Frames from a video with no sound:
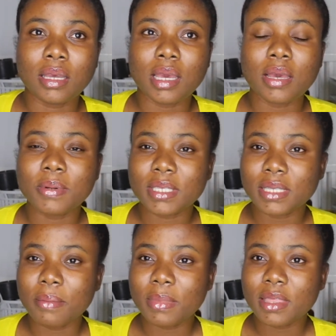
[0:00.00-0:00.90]
it was
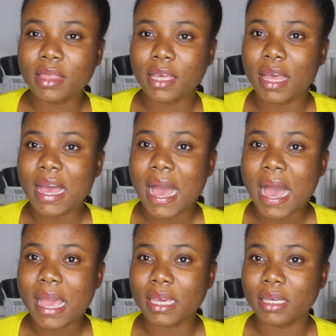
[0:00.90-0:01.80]
something that
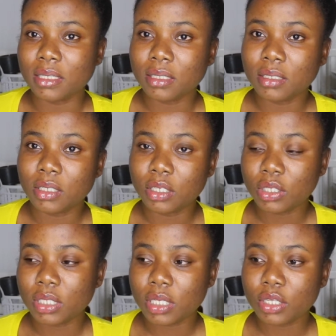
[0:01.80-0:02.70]
I
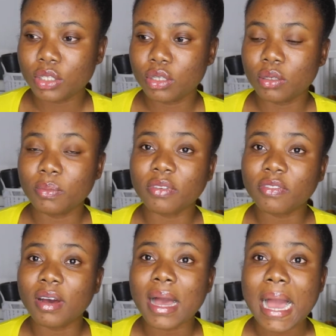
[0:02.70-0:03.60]
looked into
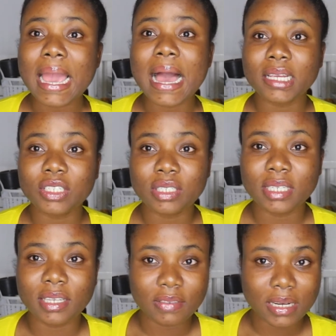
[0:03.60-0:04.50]
before I
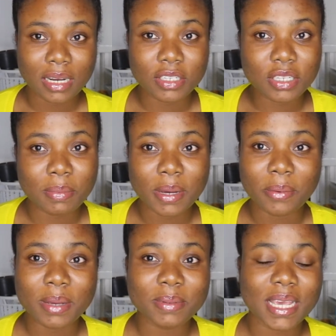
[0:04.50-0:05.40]
actually even launched my
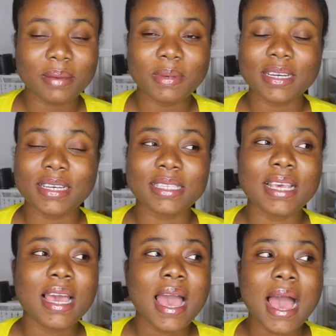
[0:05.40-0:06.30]
website, because
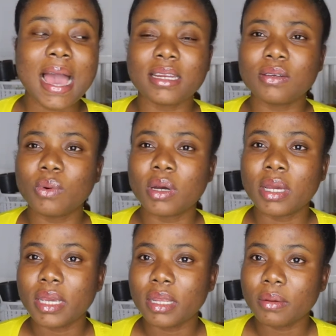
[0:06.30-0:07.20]
I didn't want
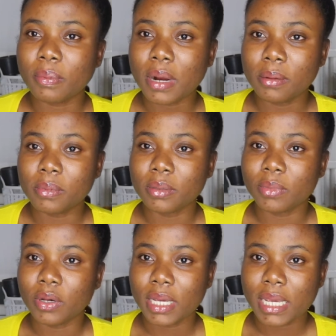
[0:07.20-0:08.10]
any
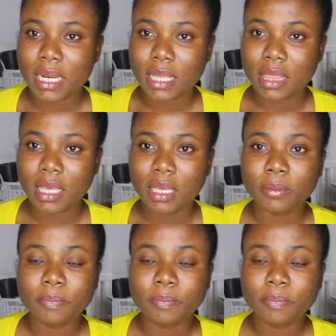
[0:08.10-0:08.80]
problem or anything.